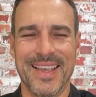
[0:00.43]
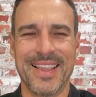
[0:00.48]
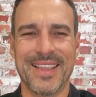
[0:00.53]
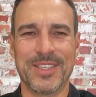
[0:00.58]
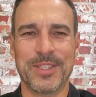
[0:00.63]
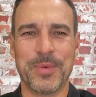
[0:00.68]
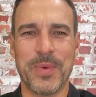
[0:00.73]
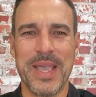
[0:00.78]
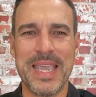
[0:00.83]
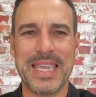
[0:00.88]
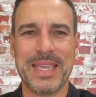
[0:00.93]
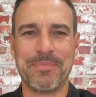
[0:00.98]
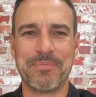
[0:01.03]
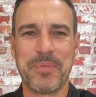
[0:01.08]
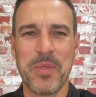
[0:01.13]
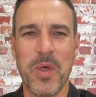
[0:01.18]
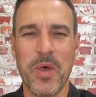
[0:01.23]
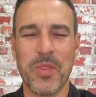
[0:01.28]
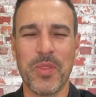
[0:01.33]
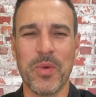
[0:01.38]
This week
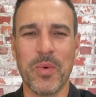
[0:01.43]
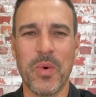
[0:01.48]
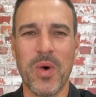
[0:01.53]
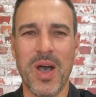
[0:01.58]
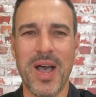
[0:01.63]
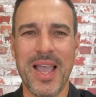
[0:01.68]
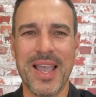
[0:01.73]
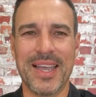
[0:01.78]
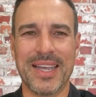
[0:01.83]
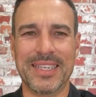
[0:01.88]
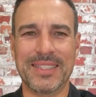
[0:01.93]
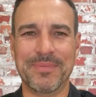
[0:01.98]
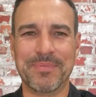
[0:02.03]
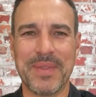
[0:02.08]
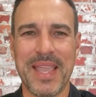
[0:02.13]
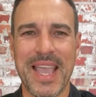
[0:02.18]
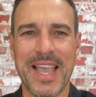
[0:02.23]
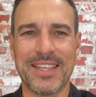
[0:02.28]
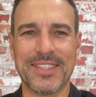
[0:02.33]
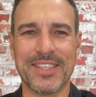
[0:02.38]
on The Wire,
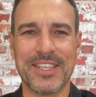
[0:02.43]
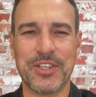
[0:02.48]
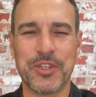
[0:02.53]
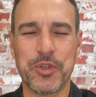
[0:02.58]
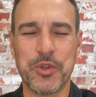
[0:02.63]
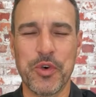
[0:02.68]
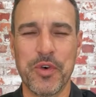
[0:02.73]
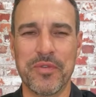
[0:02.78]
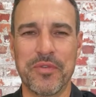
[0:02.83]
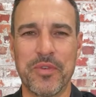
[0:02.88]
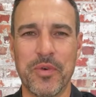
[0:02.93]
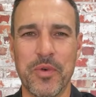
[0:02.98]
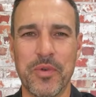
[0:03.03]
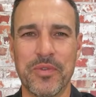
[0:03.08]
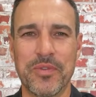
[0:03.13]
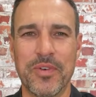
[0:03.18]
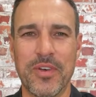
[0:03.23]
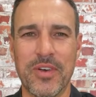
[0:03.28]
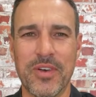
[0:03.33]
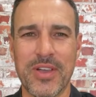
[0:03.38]
housing
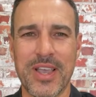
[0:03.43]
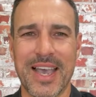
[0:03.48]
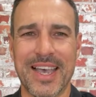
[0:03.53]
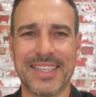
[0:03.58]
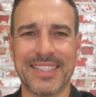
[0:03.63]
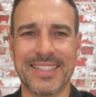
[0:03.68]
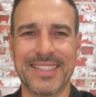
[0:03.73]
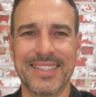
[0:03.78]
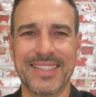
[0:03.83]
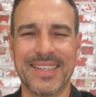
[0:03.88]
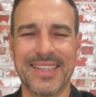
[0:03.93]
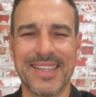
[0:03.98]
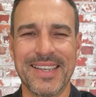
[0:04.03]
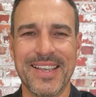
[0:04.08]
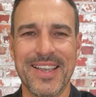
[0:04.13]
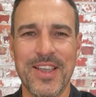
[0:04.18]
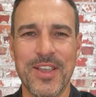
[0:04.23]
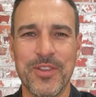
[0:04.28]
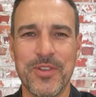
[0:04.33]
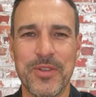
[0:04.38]
shortfall forecasted,
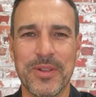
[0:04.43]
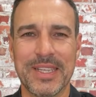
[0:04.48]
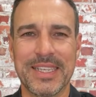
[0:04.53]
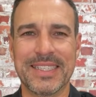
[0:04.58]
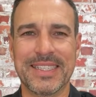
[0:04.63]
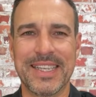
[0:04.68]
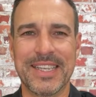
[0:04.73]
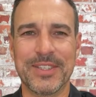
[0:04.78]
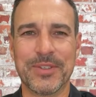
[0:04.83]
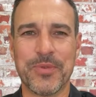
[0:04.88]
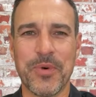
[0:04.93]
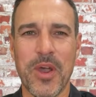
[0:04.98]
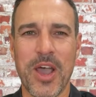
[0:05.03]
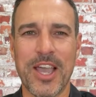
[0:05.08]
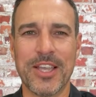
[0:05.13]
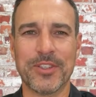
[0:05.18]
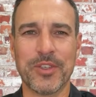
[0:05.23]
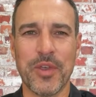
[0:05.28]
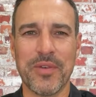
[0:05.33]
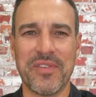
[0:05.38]
new listings
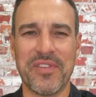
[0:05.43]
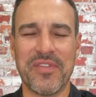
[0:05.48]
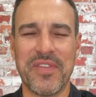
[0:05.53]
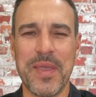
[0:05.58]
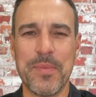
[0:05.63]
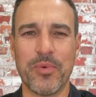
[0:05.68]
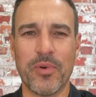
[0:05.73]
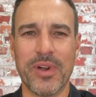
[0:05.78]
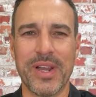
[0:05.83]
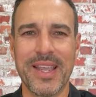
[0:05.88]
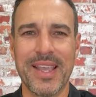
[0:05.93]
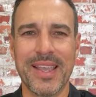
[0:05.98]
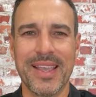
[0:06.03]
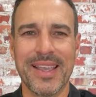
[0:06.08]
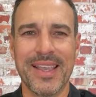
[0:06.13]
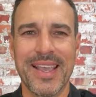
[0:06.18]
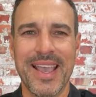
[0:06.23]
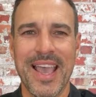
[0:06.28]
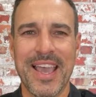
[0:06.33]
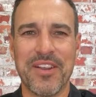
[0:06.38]
rise over February,
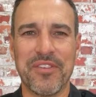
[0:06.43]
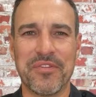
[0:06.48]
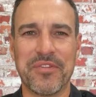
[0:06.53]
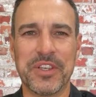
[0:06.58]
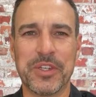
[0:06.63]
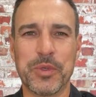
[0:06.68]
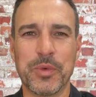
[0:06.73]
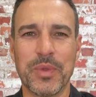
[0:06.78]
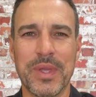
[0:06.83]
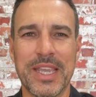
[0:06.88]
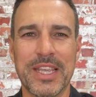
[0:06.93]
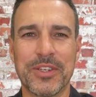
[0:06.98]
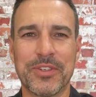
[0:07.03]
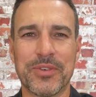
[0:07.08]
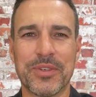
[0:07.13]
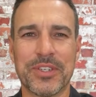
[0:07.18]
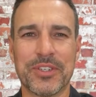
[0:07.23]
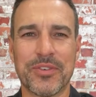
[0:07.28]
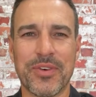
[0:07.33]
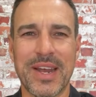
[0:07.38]
and official
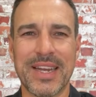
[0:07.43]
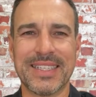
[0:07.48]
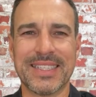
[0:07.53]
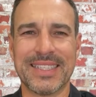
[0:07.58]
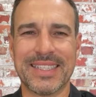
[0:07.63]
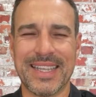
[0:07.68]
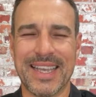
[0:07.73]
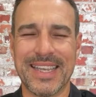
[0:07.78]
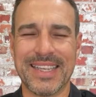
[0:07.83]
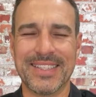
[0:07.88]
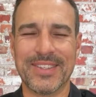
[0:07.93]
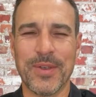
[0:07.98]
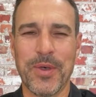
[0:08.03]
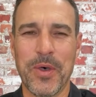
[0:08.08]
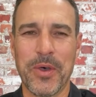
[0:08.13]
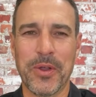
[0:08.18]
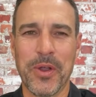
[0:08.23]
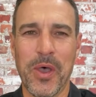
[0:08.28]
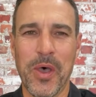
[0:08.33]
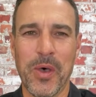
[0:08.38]
interest rate stays
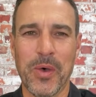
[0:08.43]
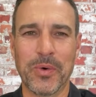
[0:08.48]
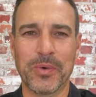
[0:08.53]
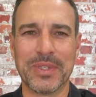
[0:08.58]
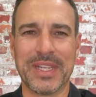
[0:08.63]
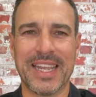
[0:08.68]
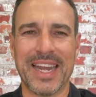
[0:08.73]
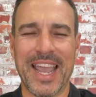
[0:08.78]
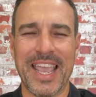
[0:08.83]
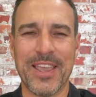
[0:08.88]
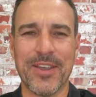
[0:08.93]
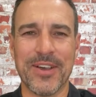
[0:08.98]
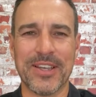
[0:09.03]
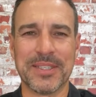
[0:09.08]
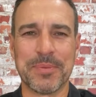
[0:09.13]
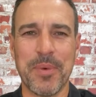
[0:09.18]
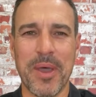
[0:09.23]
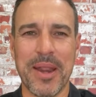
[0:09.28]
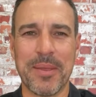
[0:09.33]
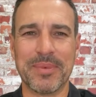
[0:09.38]
on hold. G'day
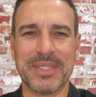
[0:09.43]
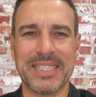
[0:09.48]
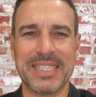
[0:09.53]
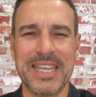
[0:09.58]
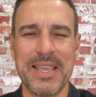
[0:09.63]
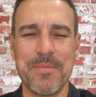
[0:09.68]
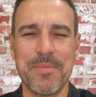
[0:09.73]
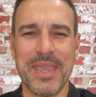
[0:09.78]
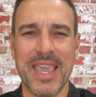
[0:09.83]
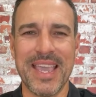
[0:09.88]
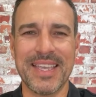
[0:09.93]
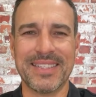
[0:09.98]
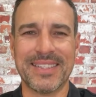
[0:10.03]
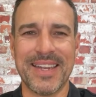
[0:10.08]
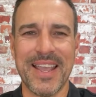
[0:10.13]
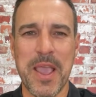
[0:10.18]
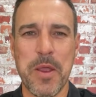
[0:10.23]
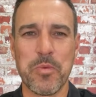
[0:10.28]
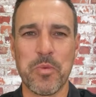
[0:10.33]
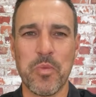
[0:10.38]
guys, my name is Tim
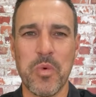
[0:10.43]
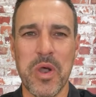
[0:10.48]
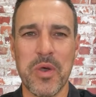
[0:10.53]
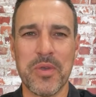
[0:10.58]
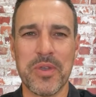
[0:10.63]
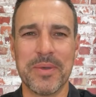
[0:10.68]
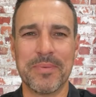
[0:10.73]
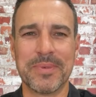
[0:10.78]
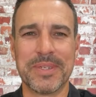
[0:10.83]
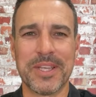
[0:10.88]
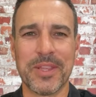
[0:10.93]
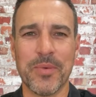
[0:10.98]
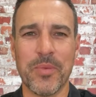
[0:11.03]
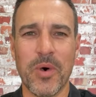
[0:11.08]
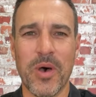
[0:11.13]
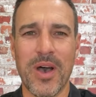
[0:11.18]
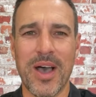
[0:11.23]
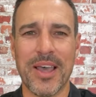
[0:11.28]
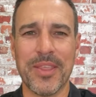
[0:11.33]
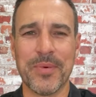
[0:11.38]
Guest and welcome to The
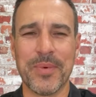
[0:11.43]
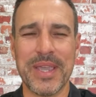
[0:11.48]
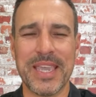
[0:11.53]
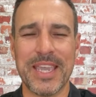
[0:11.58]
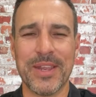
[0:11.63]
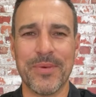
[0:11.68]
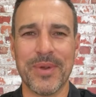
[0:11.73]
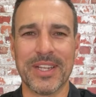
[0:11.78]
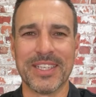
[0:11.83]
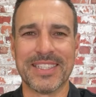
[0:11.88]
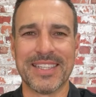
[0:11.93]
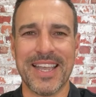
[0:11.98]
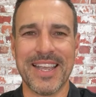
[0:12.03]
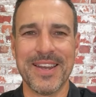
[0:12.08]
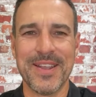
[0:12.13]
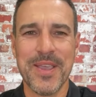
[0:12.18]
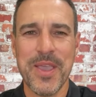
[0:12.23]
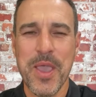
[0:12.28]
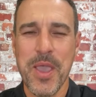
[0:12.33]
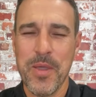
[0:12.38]
Wire, the week in real estate. You